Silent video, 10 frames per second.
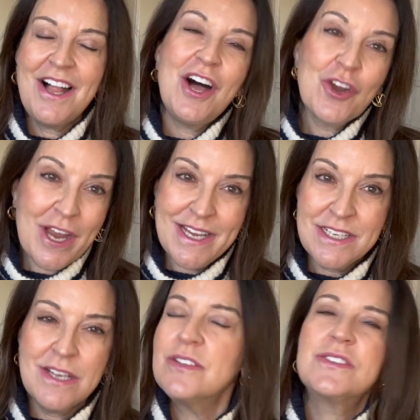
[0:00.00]
All right,
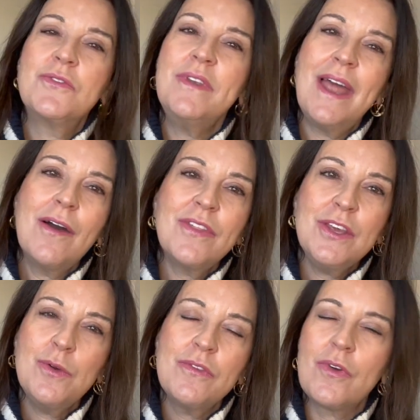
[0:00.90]
so now that
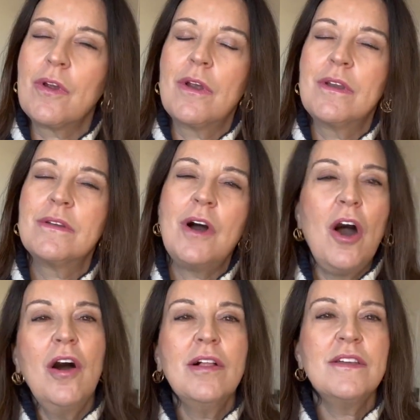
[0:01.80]
you have heard
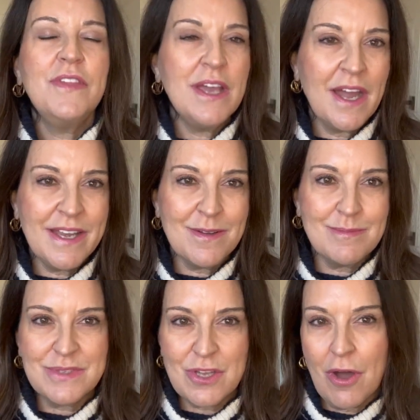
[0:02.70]
all of the
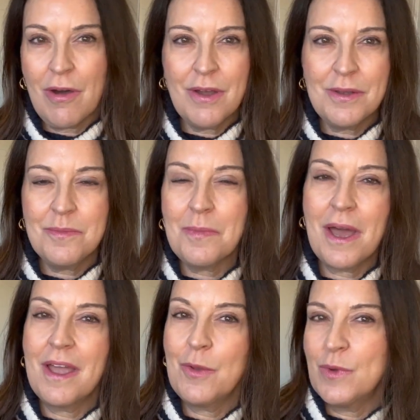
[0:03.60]
items on
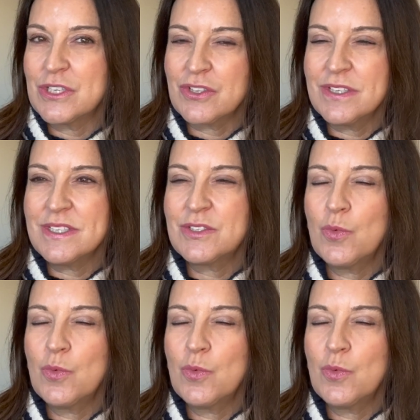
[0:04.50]
my wish list,